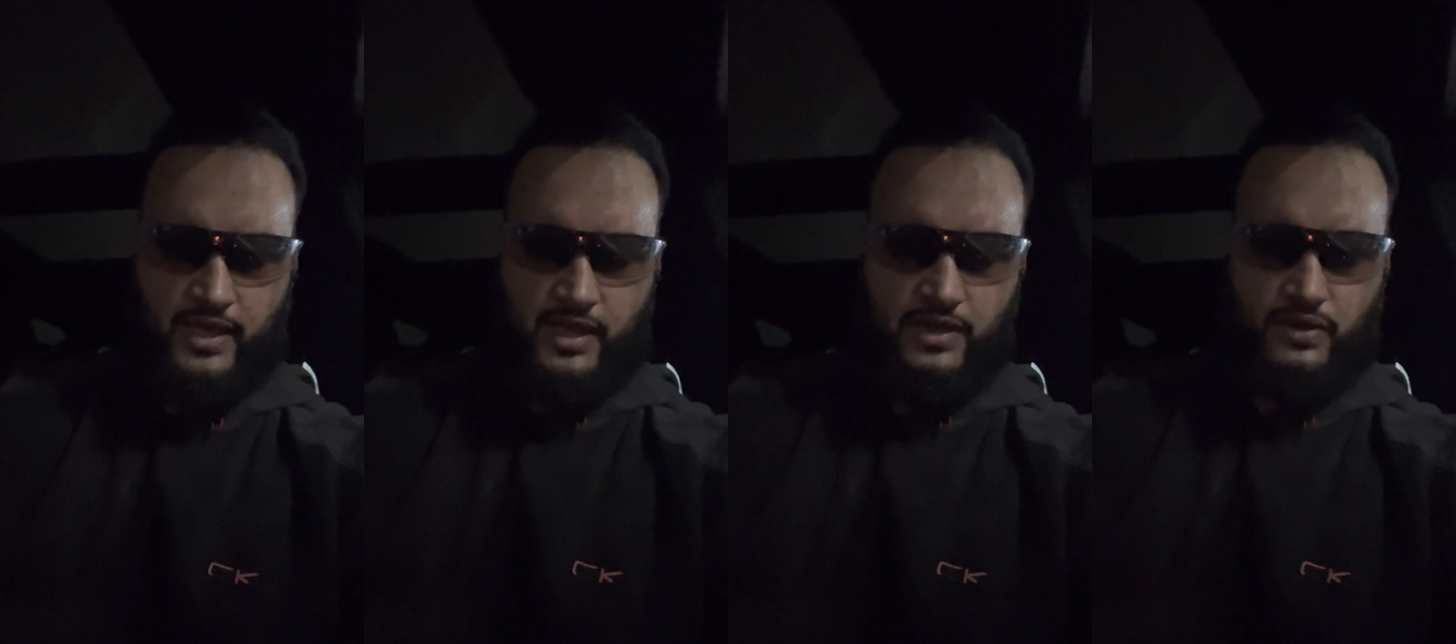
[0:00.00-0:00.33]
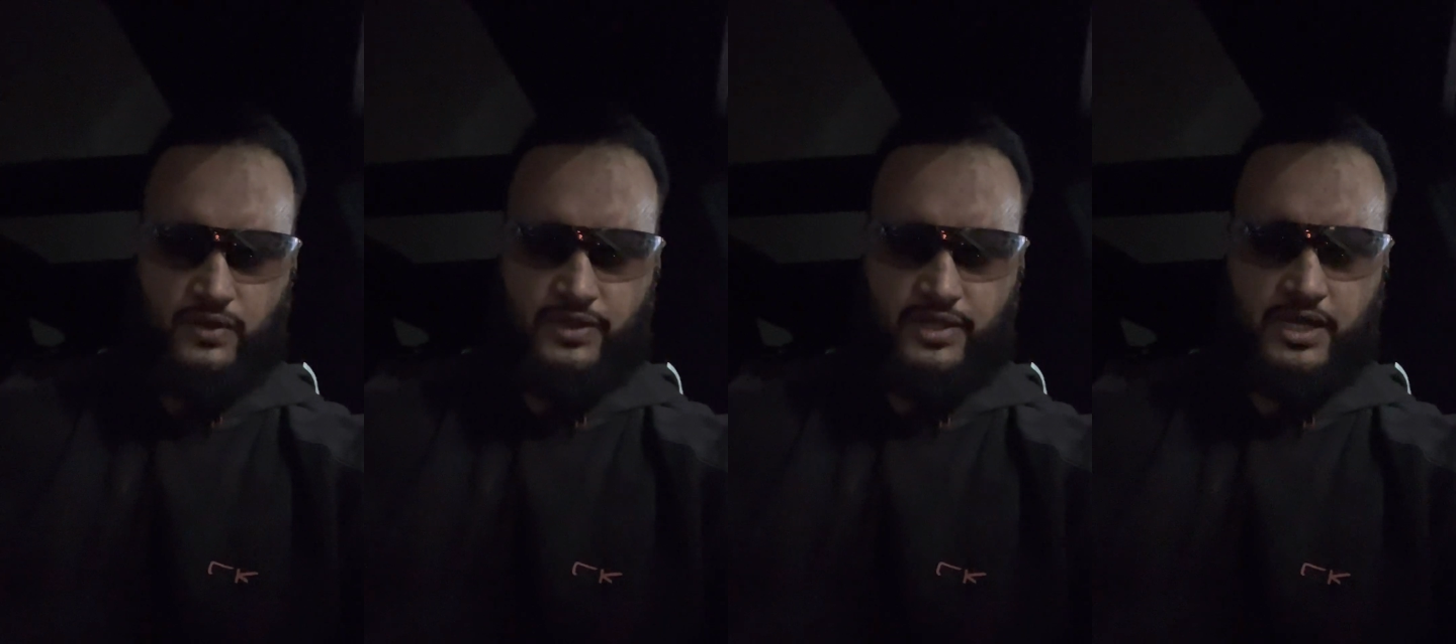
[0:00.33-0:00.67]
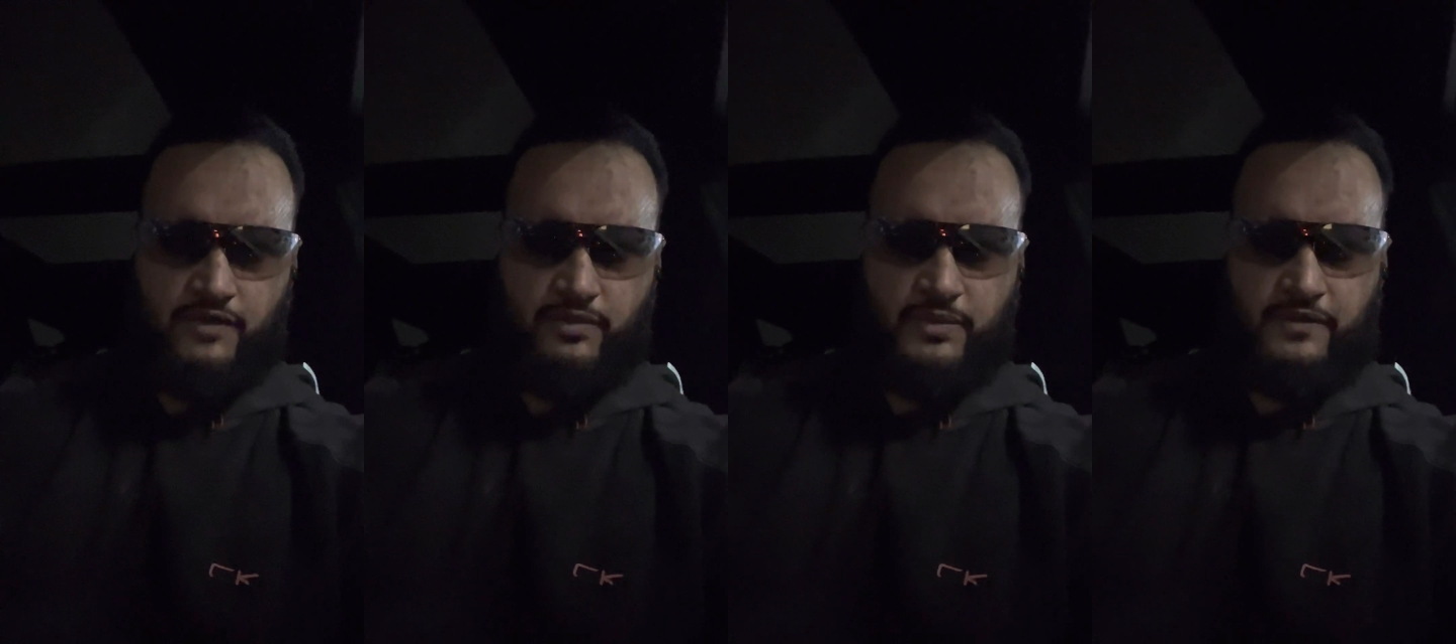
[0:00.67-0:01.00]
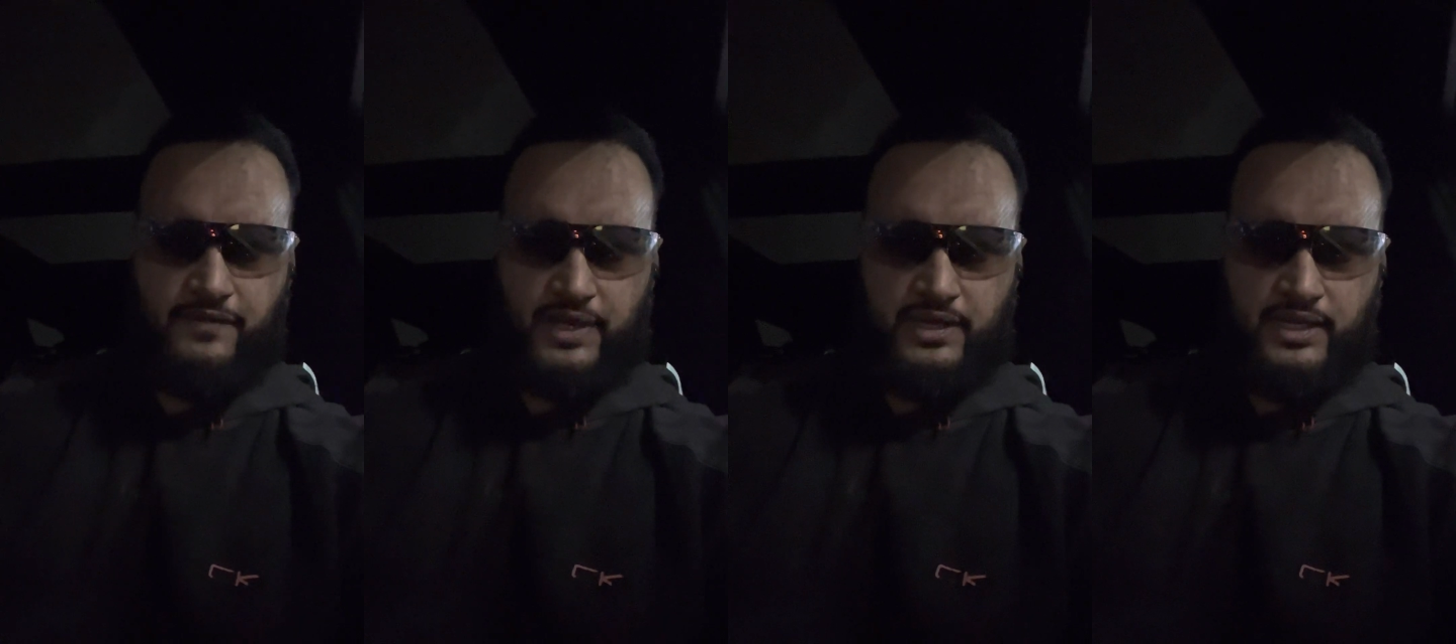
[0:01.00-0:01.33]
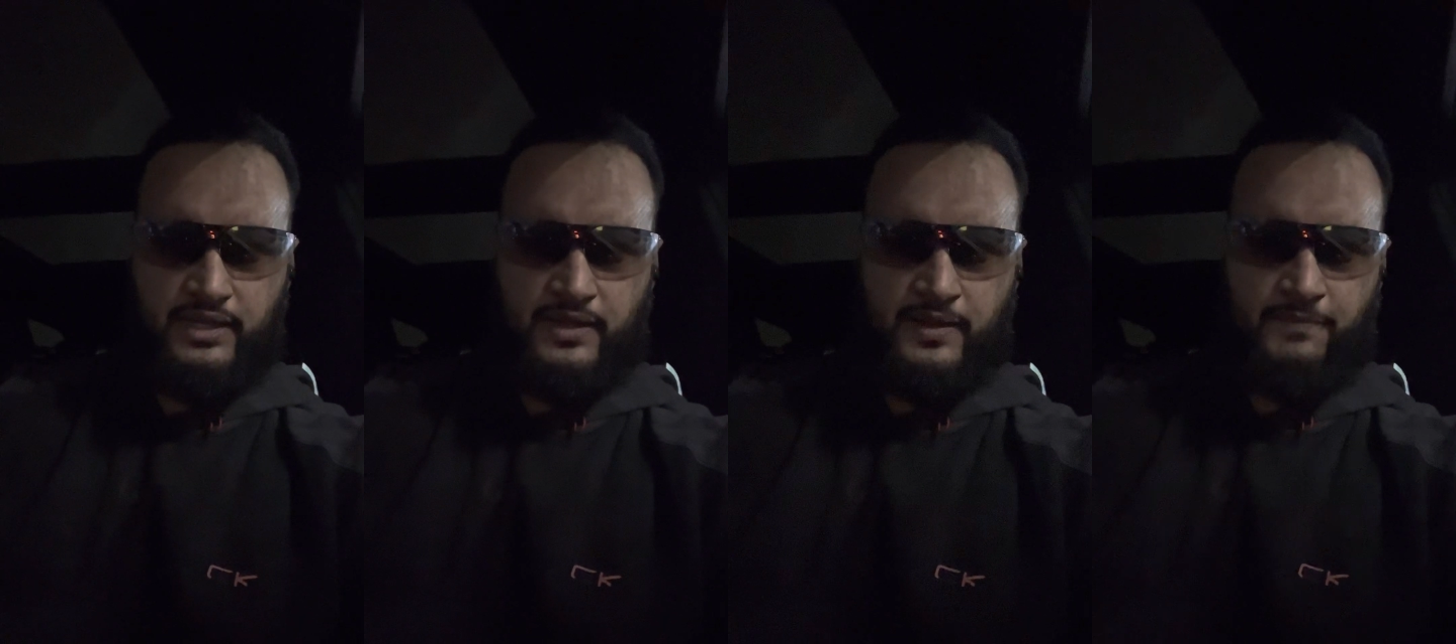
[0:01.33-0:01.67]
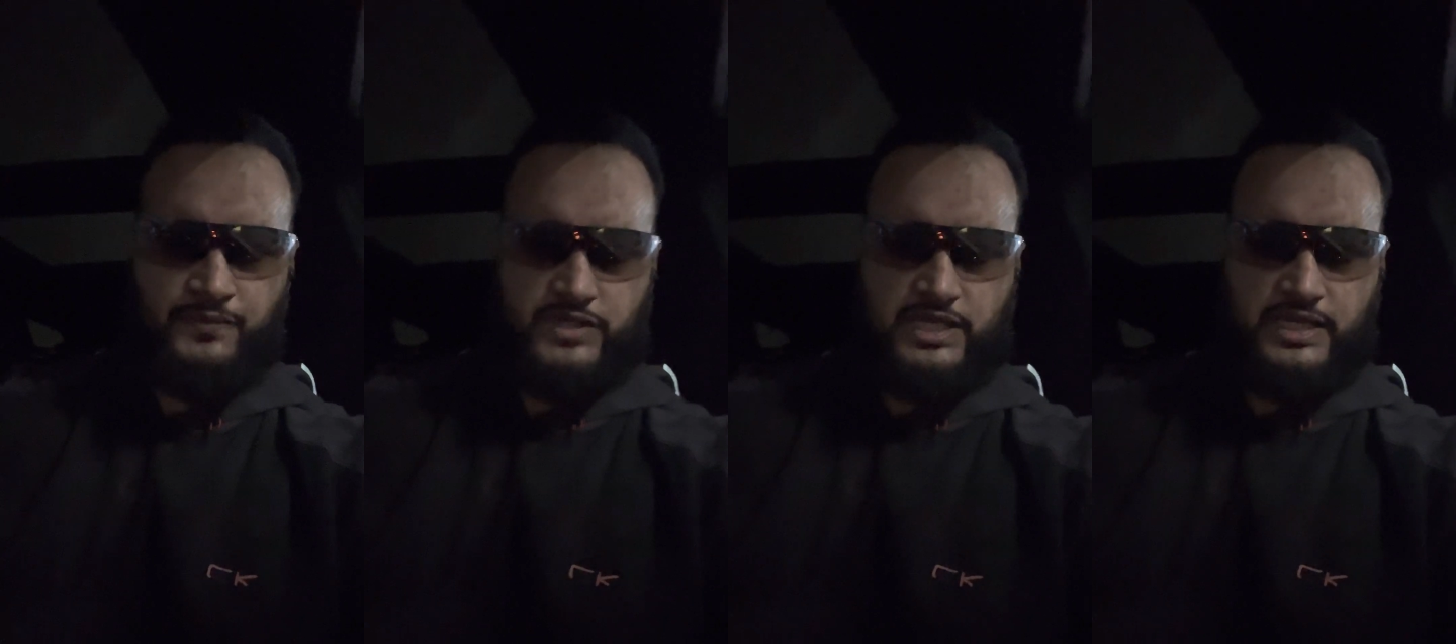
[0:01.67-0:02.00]
and all the government funding
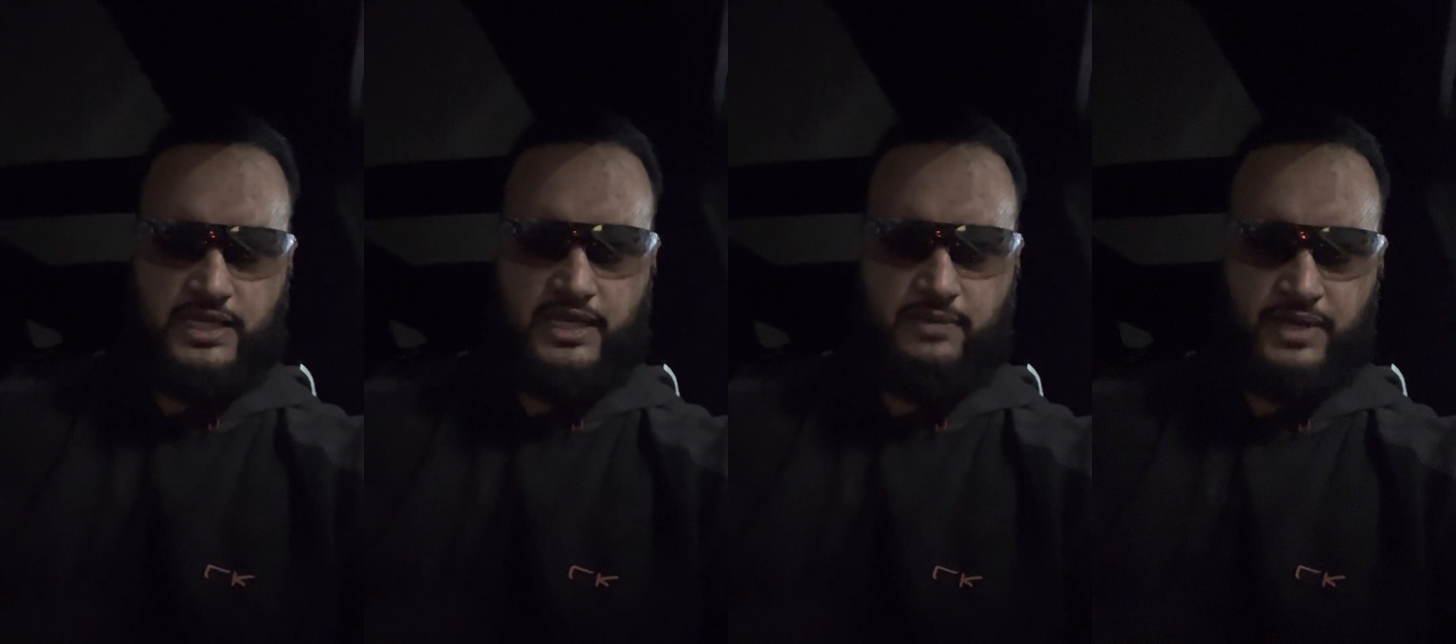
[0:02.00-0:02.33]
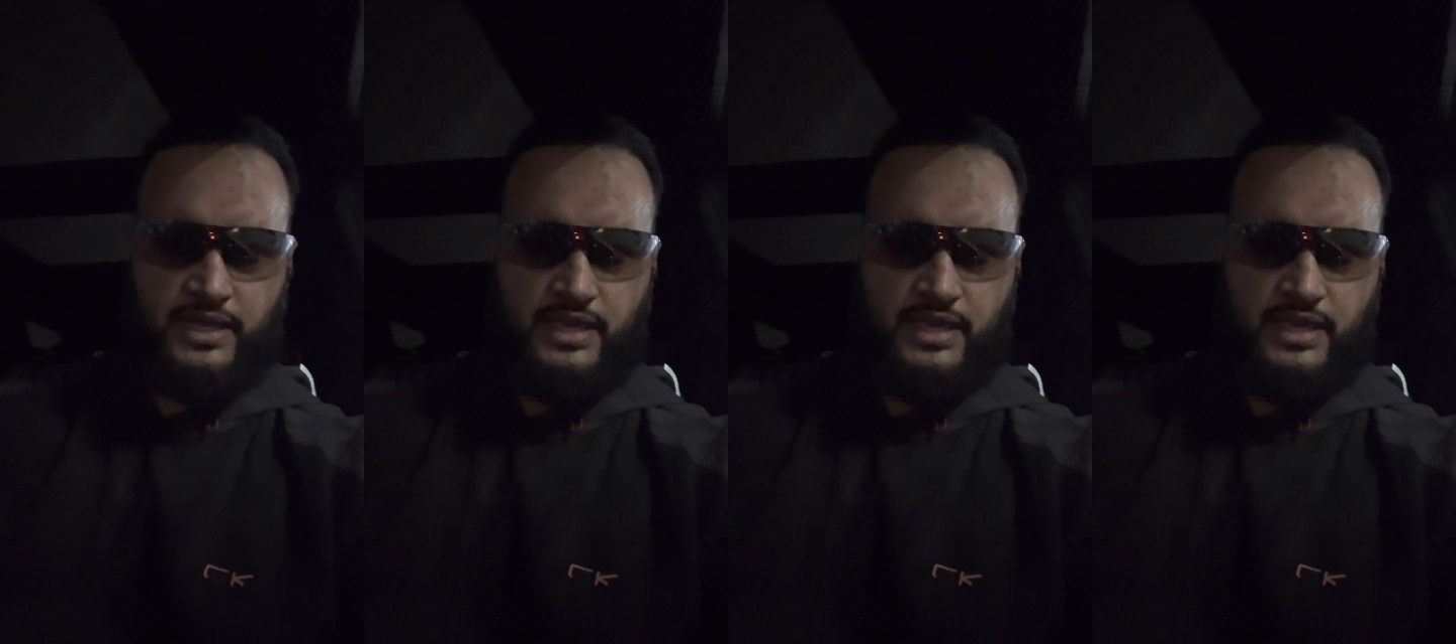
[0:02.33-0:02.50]
to keep